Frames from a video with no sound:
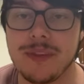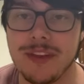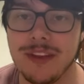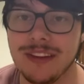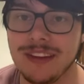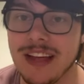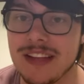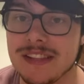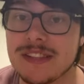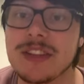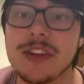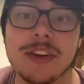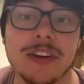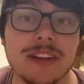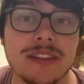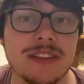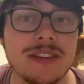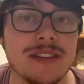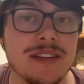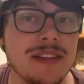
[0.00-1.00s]
let's look
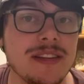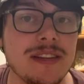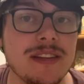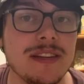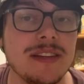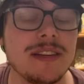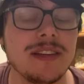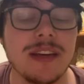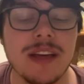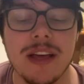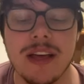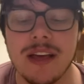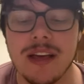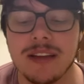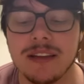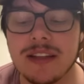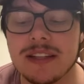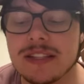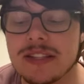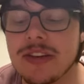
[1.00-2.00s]
at the
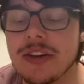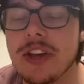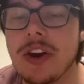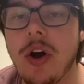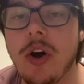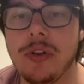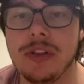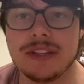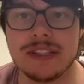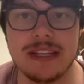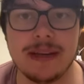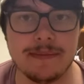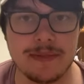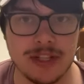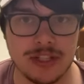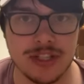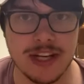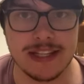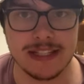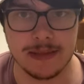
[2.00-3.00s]
let's look at all the teams
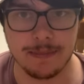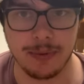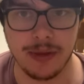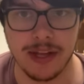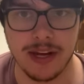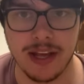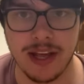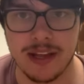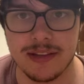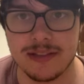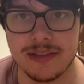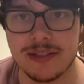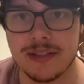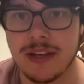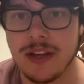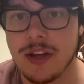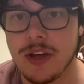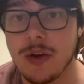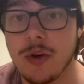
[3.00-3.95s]
the Jets have played against.